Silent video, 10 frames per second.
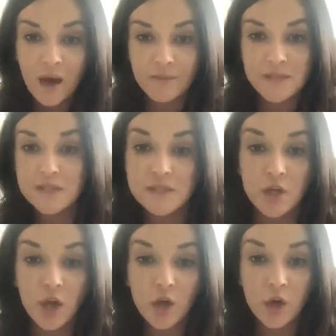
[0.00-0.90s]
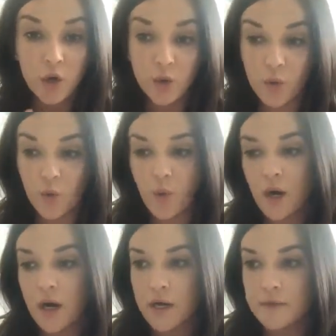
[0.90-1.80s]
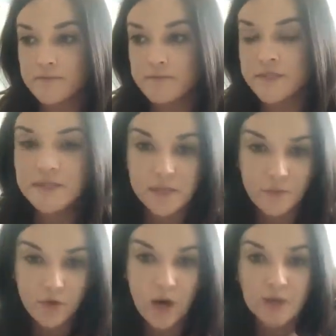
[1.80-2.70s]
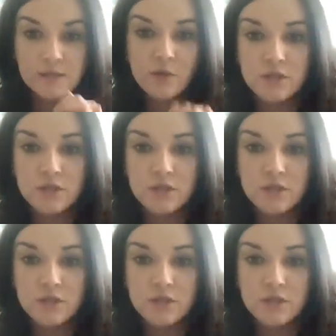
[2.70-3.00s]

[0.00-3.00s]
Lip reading: this isn't a new system for us.